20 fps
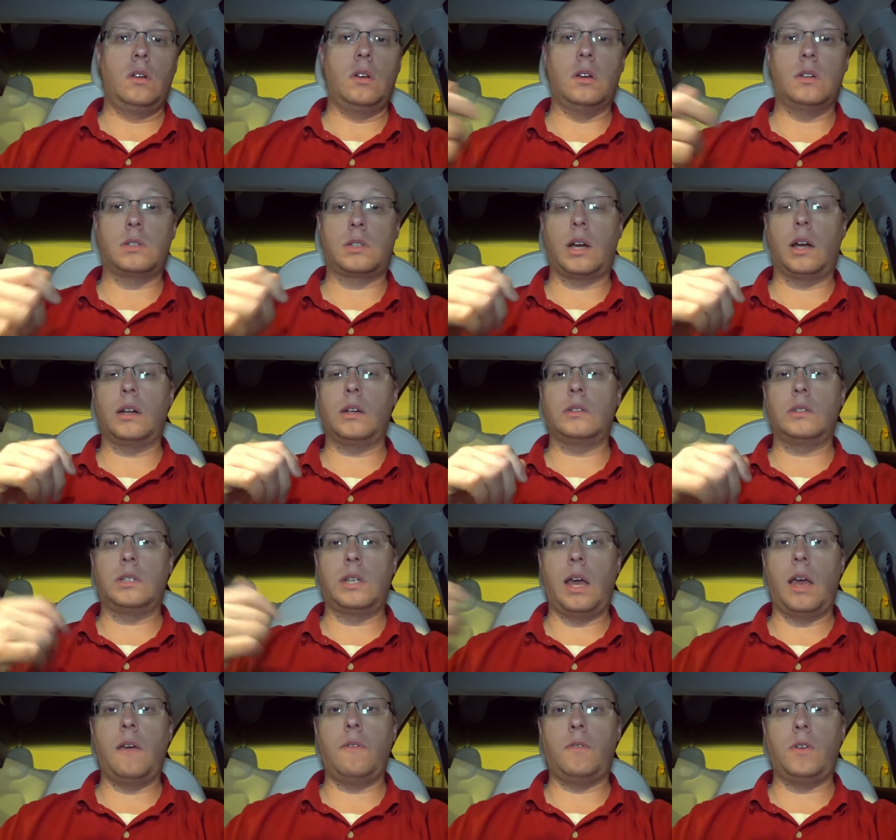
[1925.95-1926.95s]
It's going to
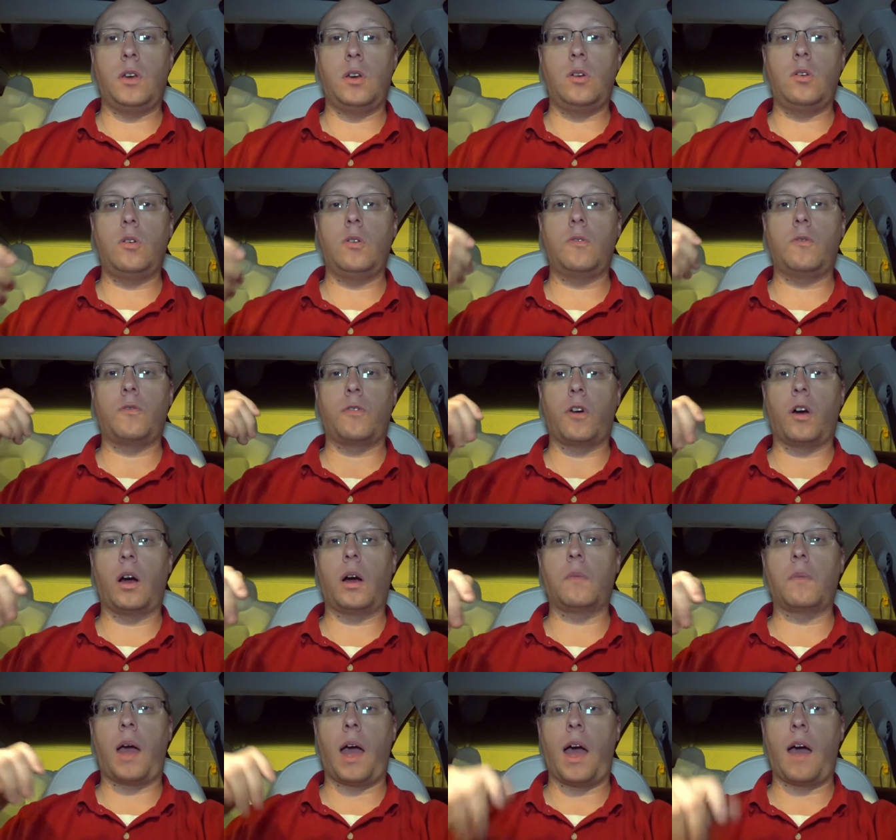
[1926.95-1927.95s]
save you
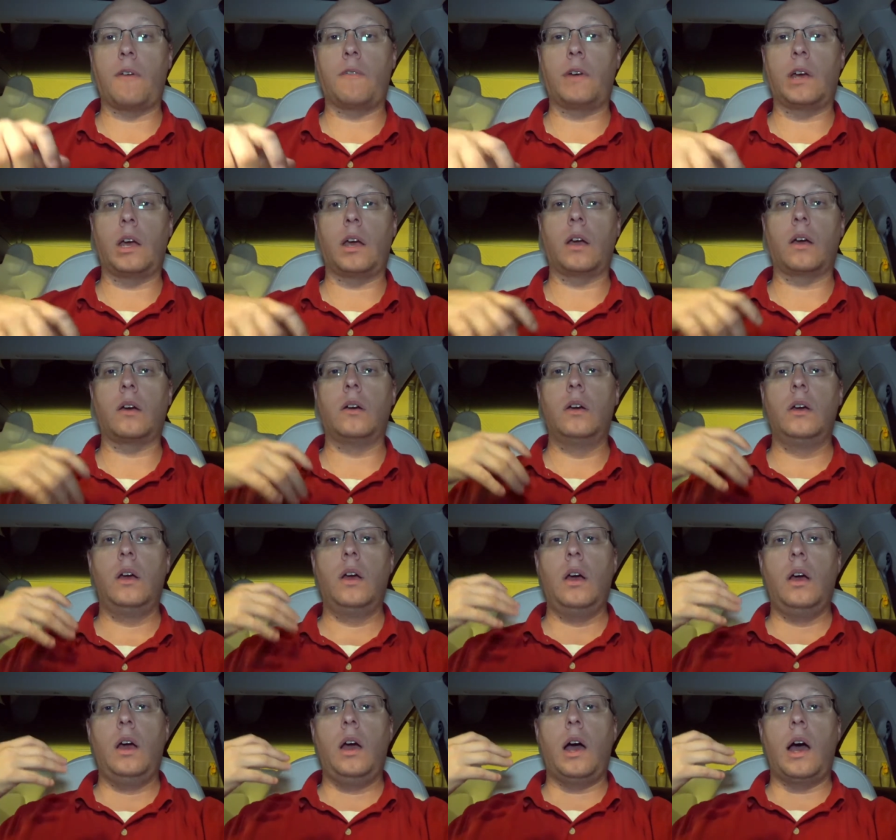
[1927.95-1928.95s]
from having
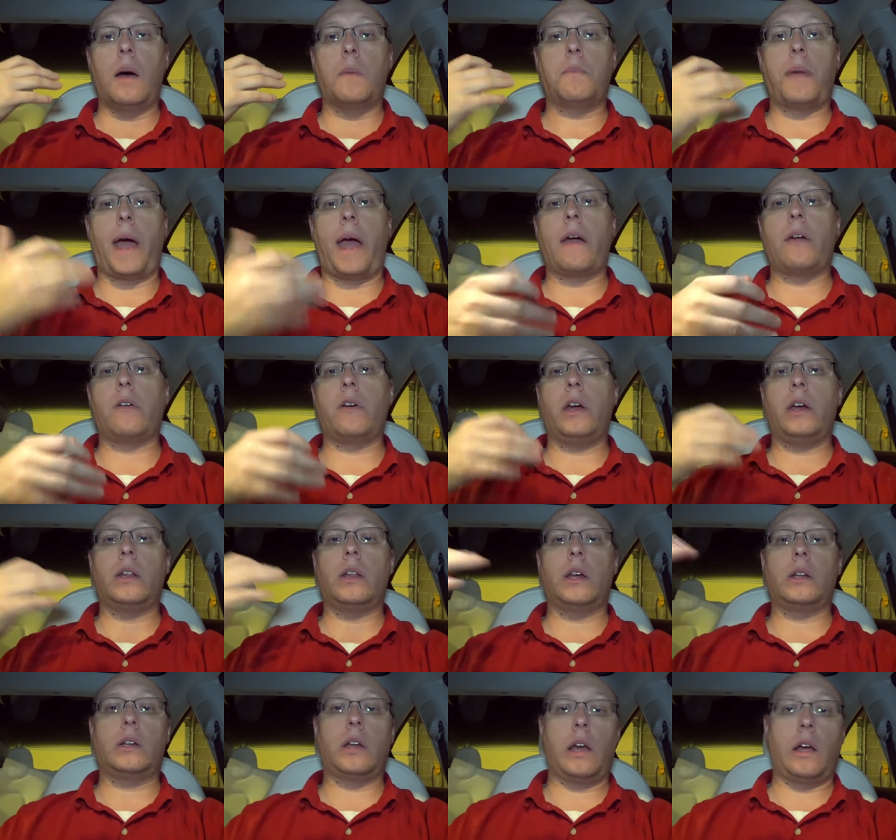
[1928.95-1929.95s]
a battery
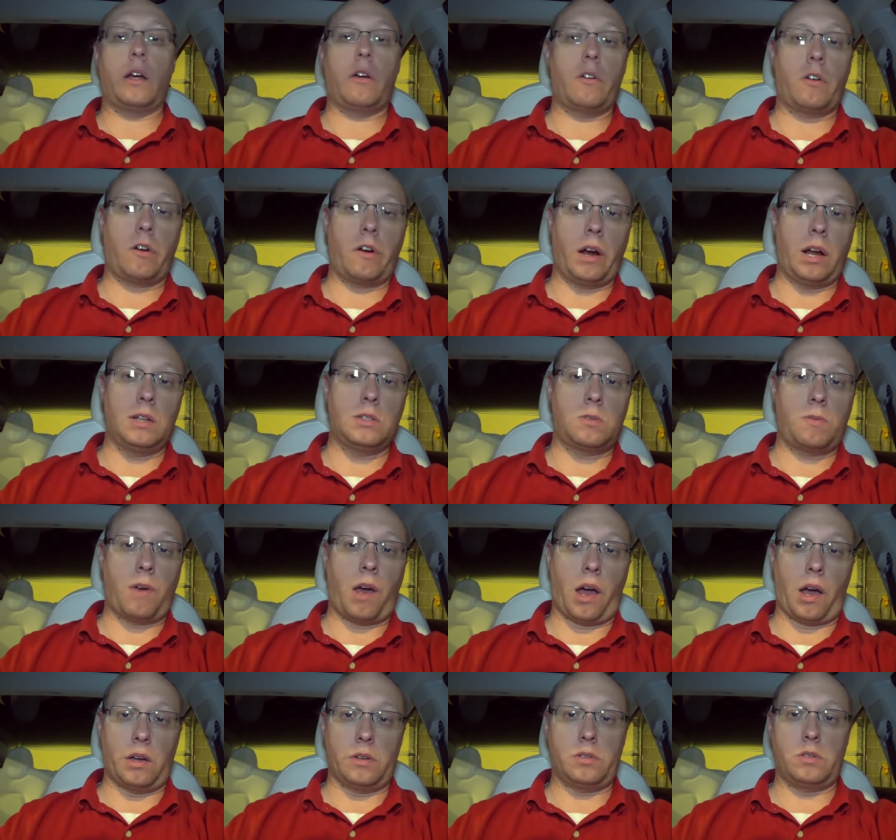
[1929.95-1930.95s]
that degrades
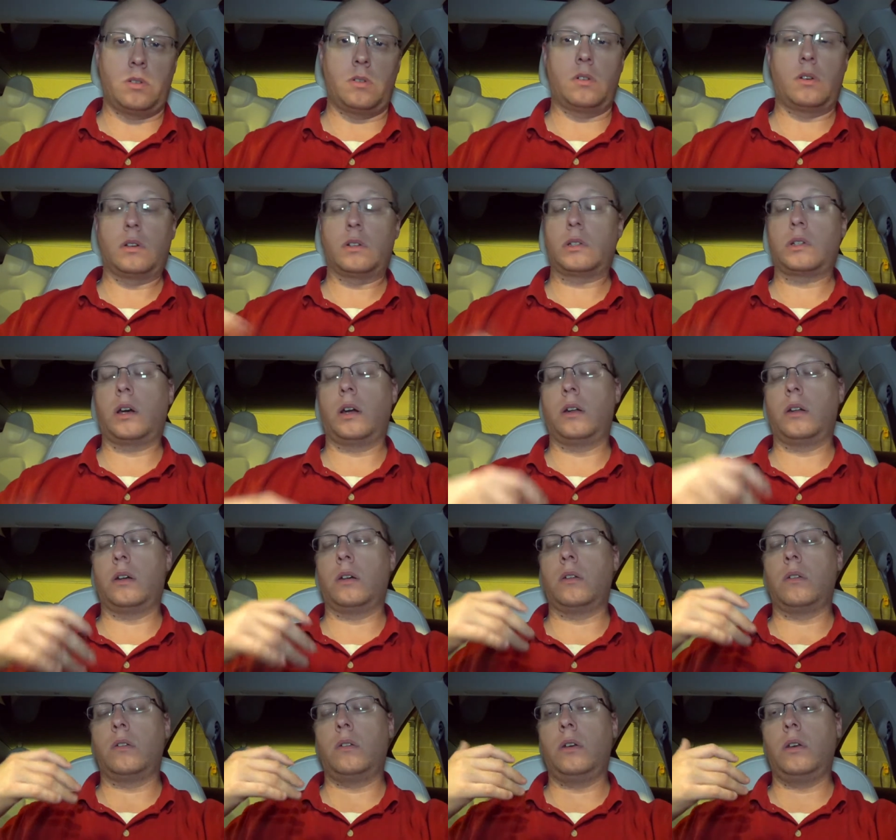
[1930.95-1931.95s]
faster. It's going
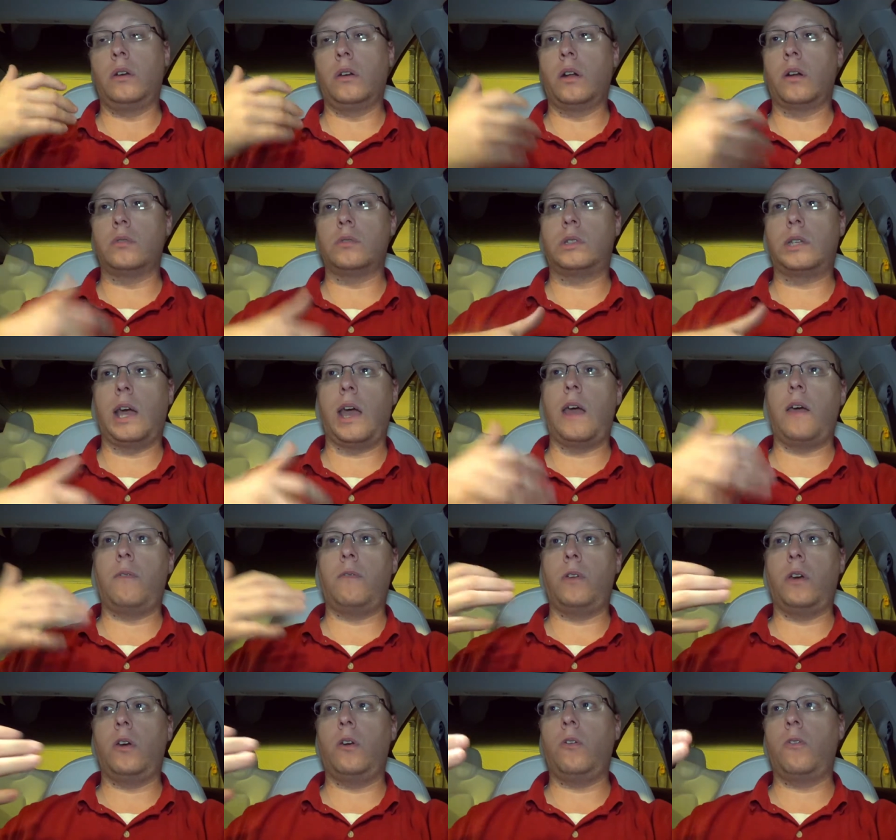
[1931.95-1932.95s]
to, you know,
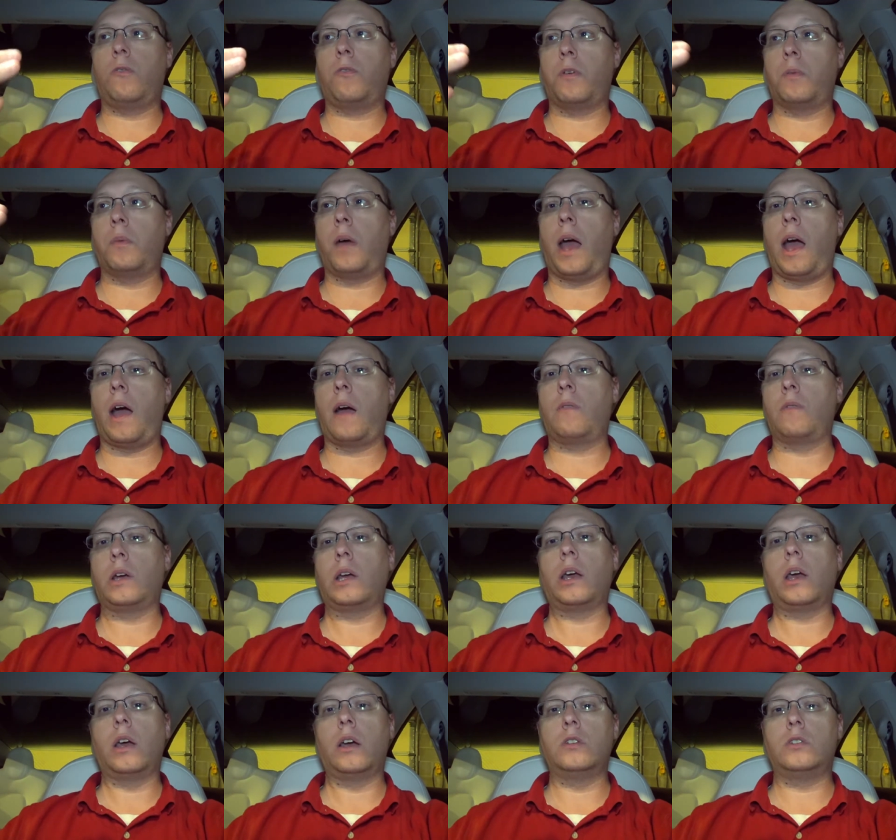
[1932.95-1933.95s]
save you from
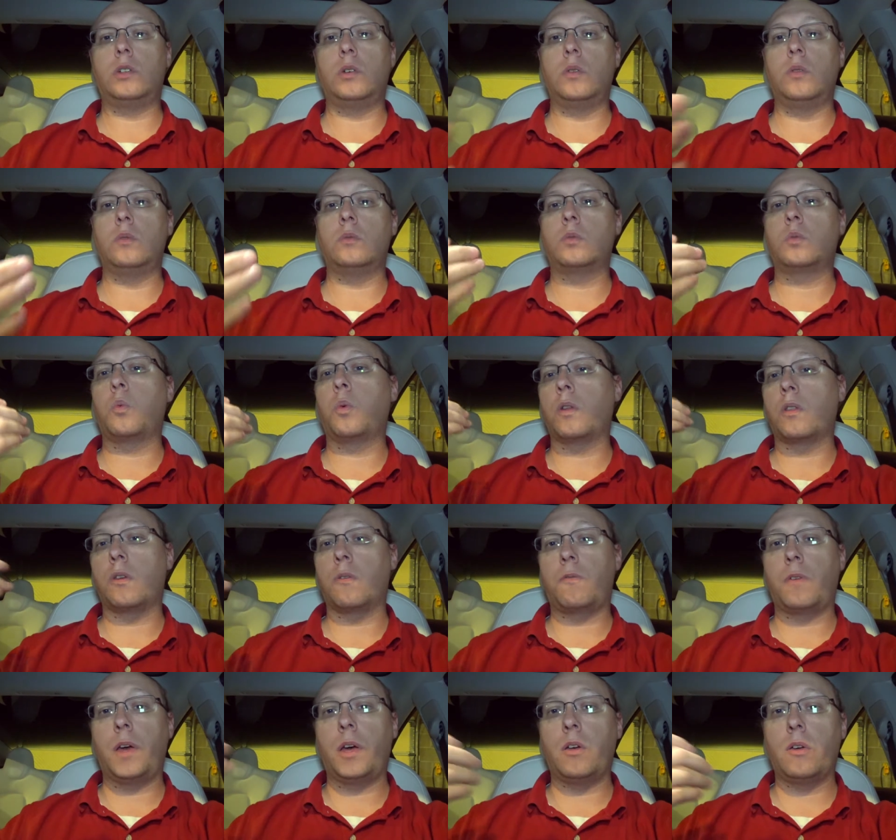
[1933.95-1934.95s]
having issues with
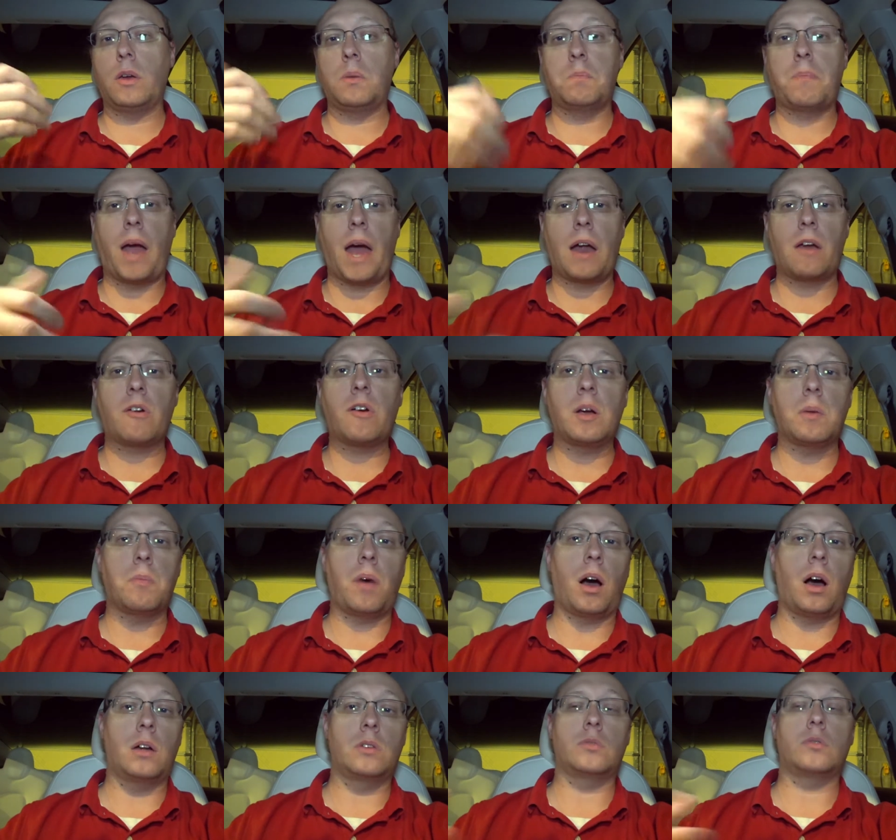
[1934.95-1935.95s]
a failing battery
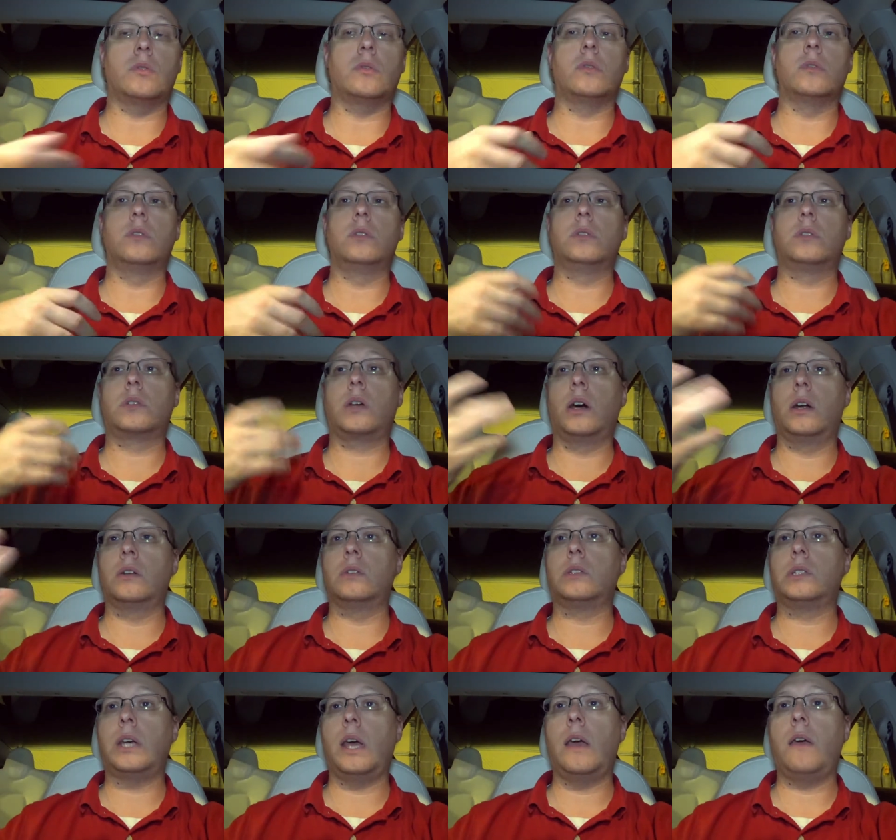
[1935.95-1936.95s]
module. It's going
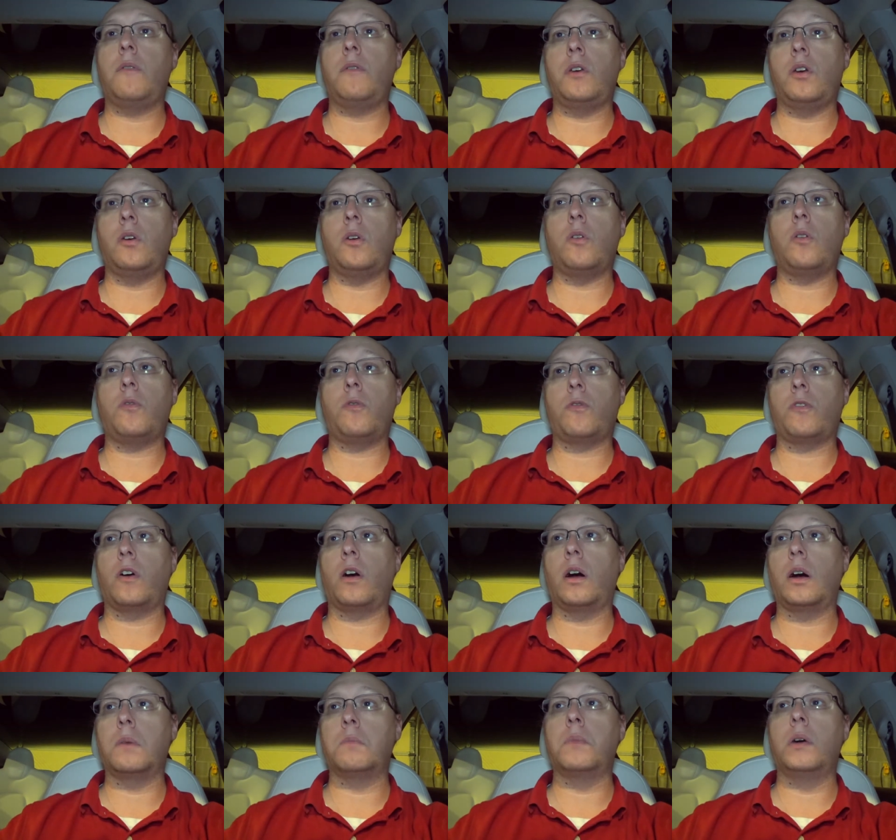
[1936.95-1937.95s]
to save you
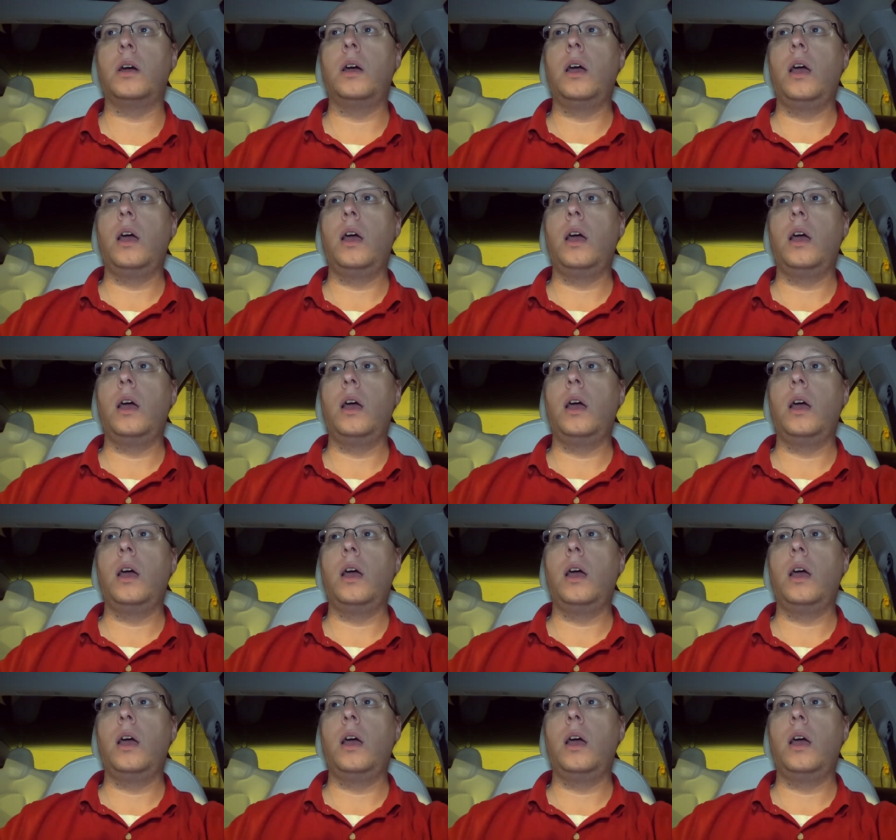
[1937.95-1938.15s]
from